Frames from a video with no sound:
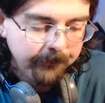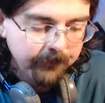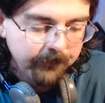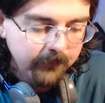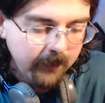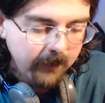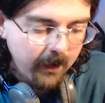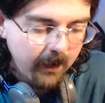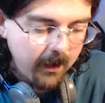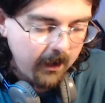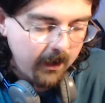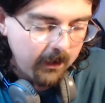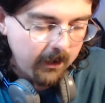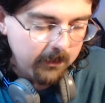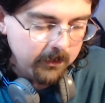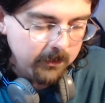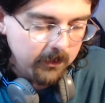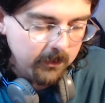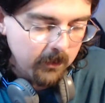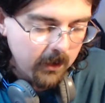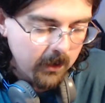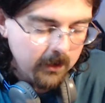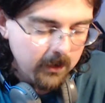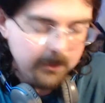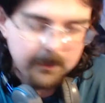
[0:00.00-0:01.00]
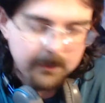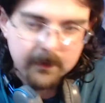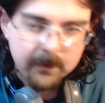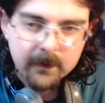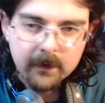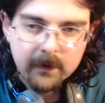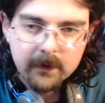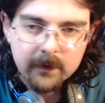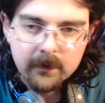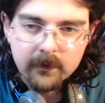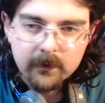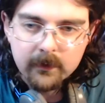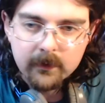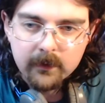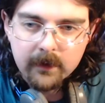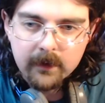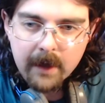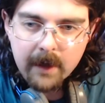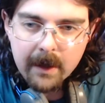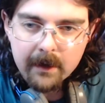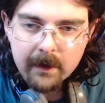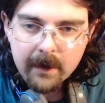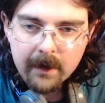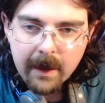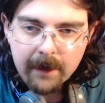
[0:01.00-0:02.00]
You're welcome to
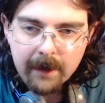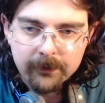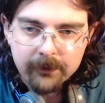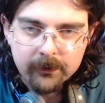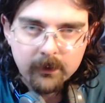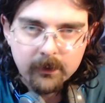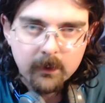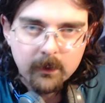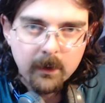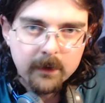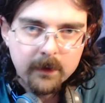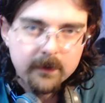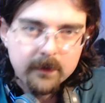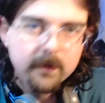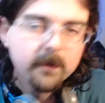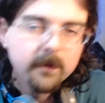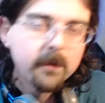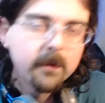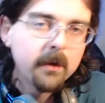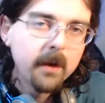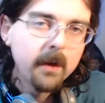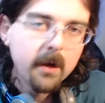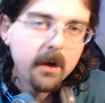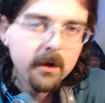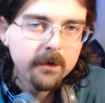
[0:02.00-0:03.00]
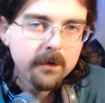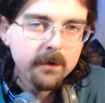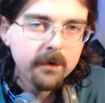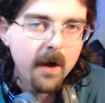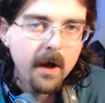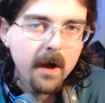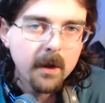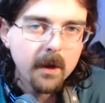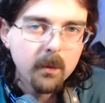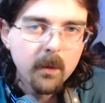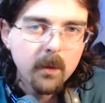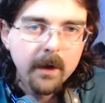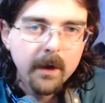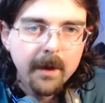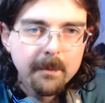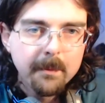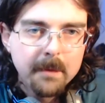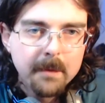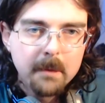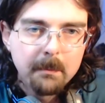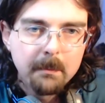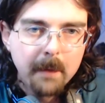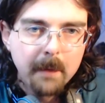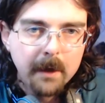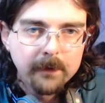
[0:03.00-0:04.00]
ask questions clarifying what I
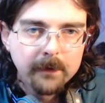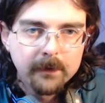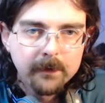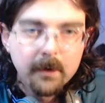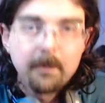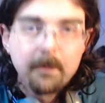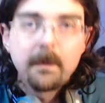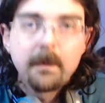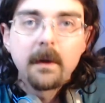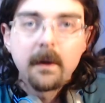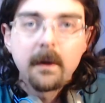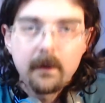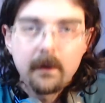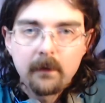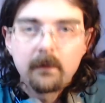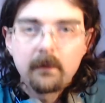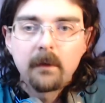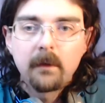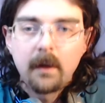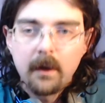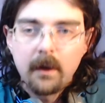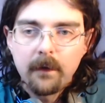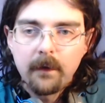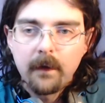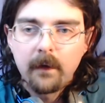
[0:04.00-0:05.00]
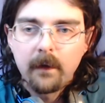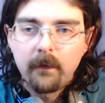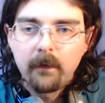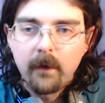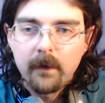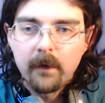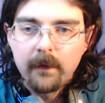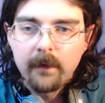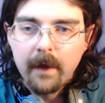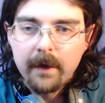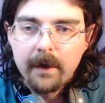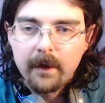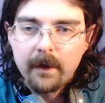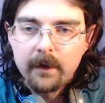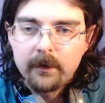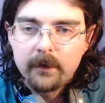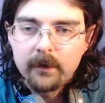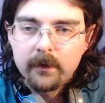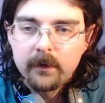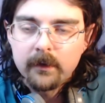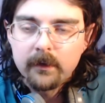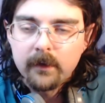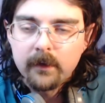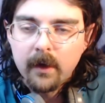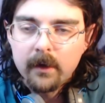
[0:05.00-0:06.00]
meant by something. Anything of that
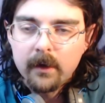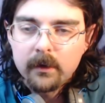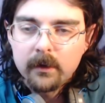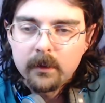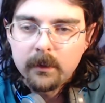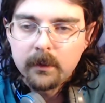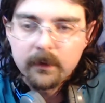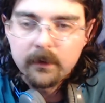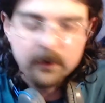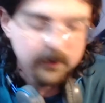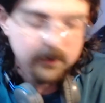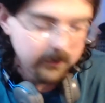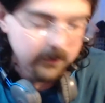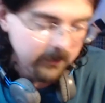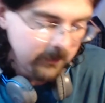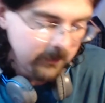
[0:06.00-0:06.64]
nature is kind of cool too.